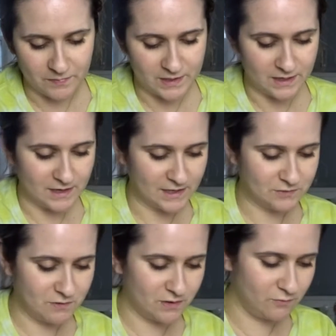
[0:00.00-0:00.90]
the
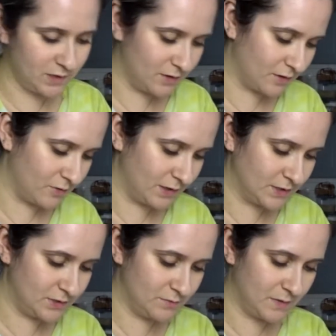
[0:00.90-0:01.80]
next one we are going
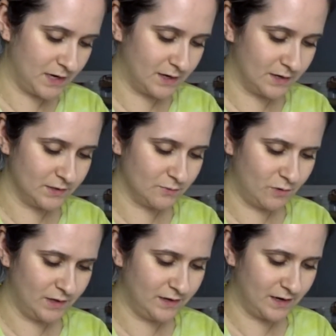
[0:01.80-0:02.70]
to make is
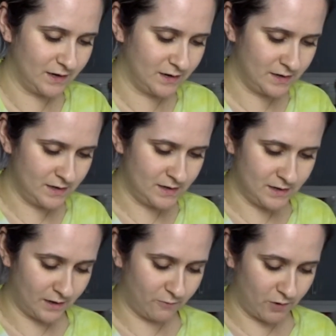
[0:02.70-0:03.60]
one that
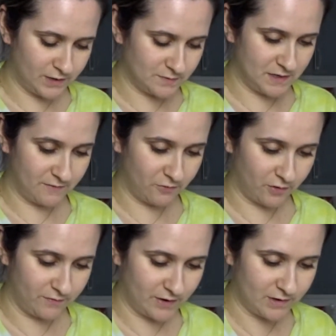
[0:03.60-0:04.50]
I've wanted to make
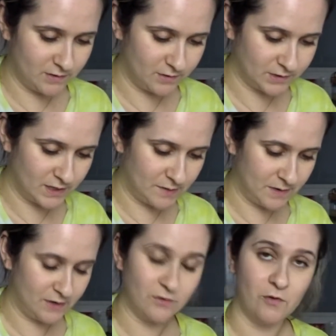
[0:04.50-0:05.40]
for a very long time,
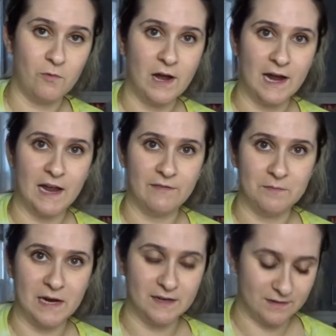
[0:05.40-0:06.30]
and I don't know why I haven't
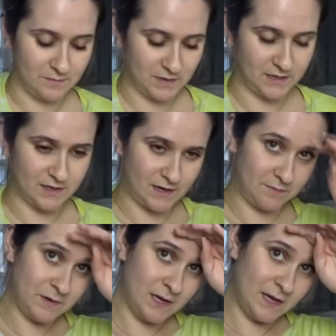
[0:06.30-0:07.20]
made it in the
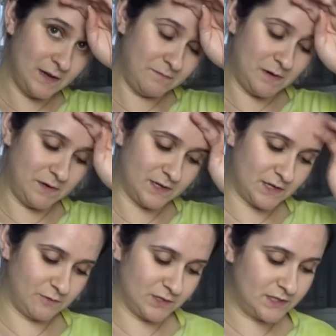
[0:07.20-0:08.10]
meantime. Maybe because
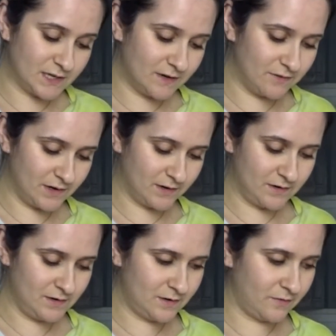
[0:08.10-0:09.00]
I was
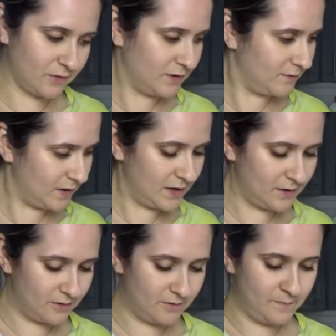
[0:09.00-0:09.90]
saving for this
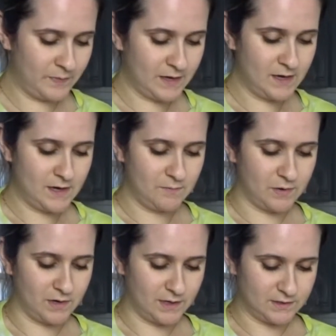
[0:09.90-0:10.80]
video.
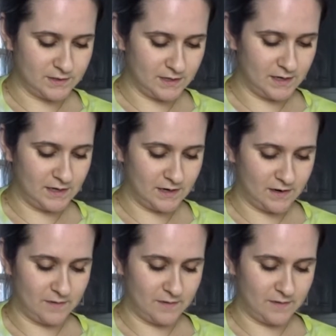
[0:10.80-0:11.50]
But it's the